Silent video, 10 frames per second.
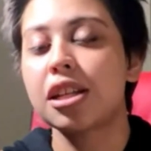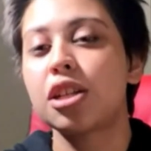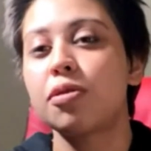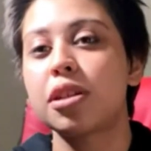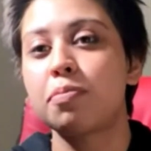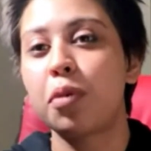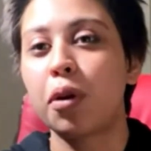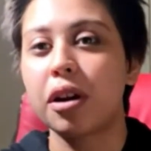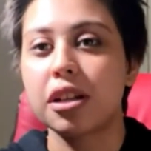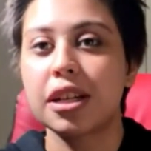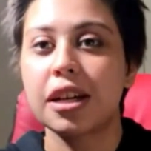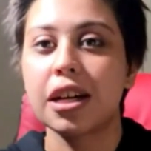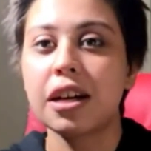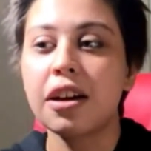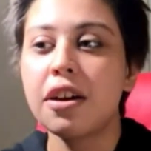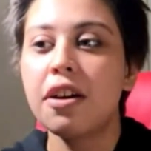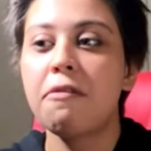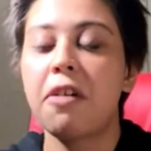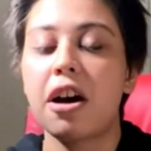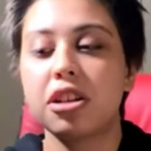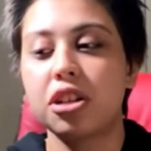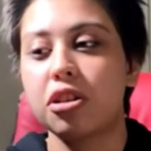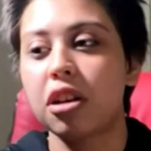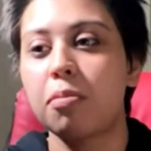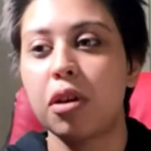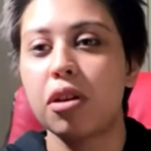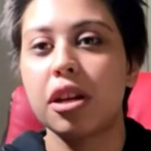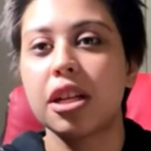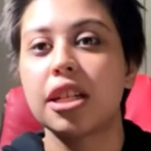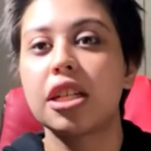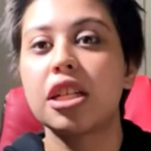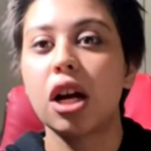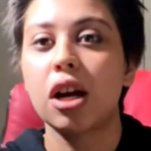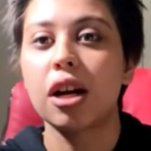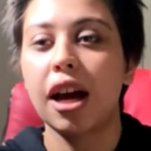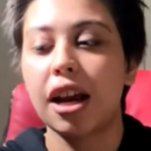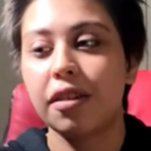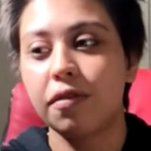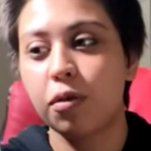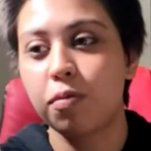And so it's important to foster communities and start kind of